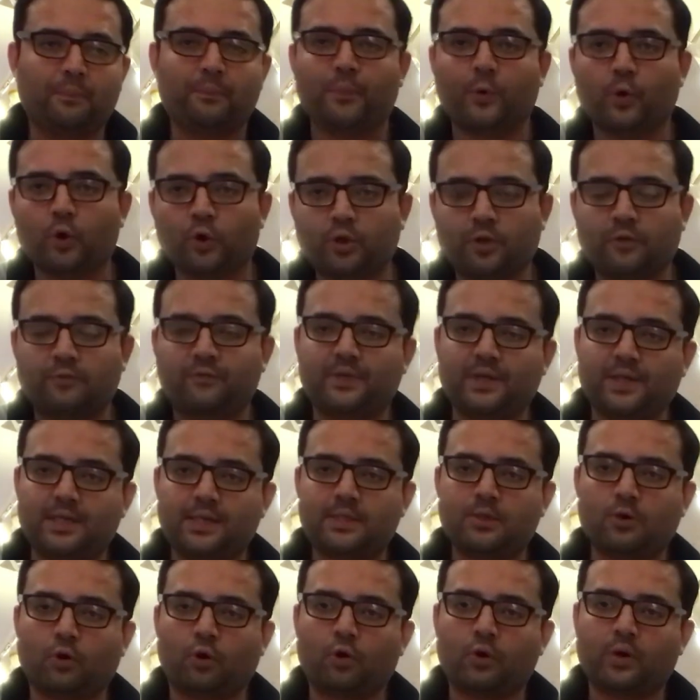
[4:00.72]
Both of
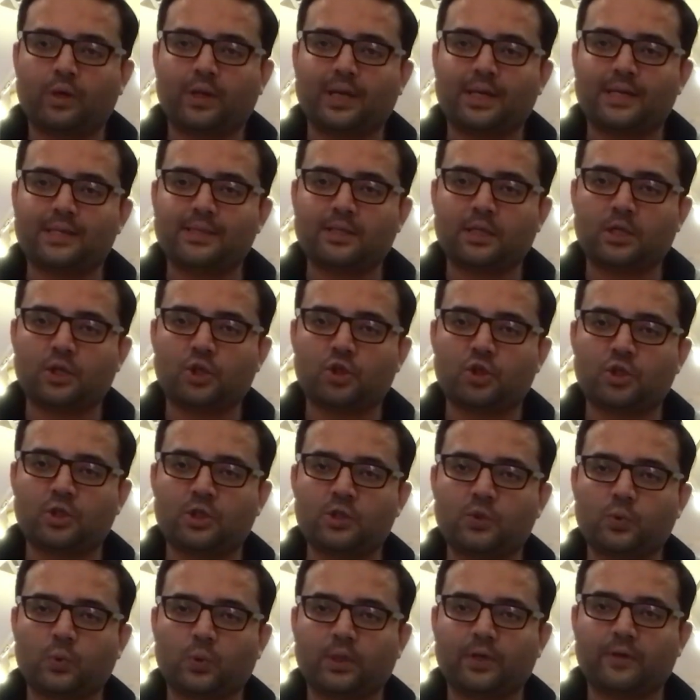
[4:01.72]
these
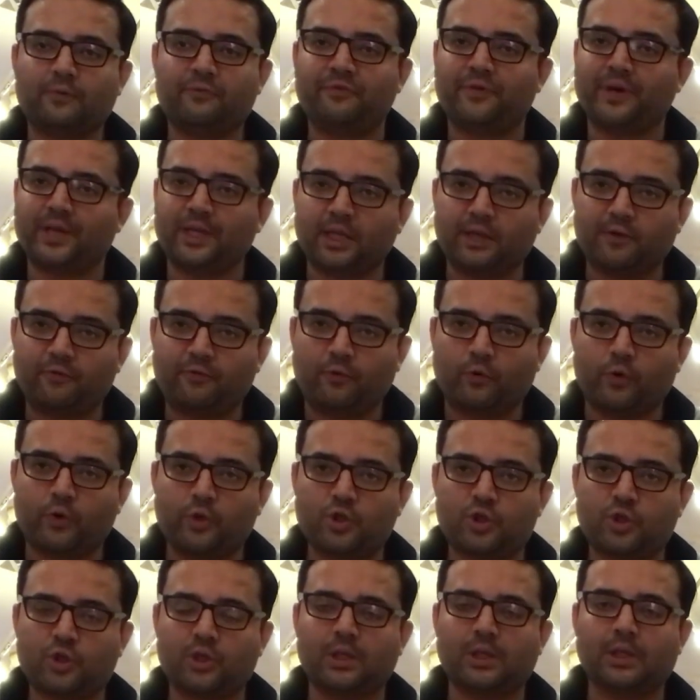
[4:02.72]
organizations were very
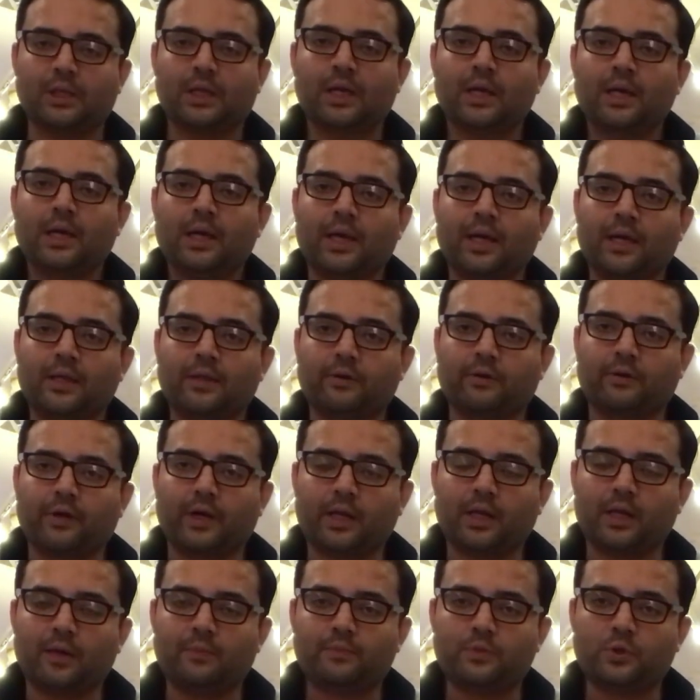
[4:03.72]
influential in the
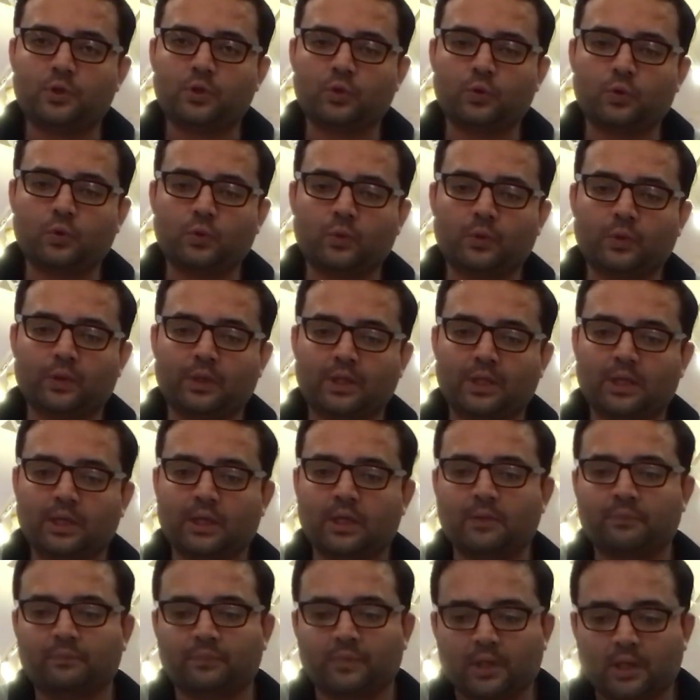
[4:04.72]
run-up to
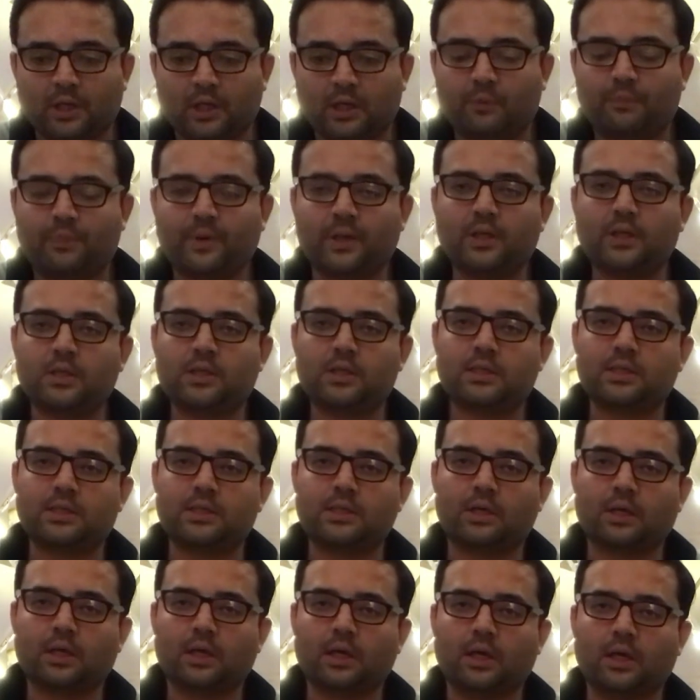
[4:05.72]
the
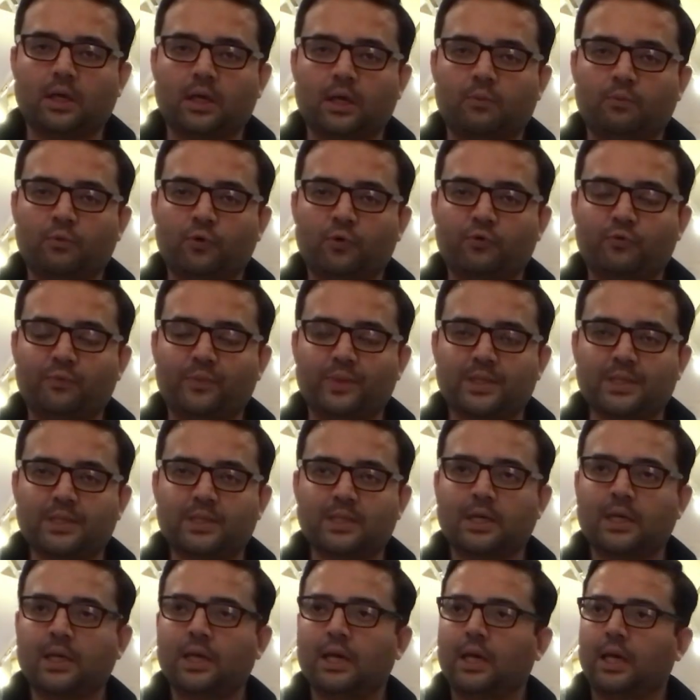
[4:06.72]
independence movement,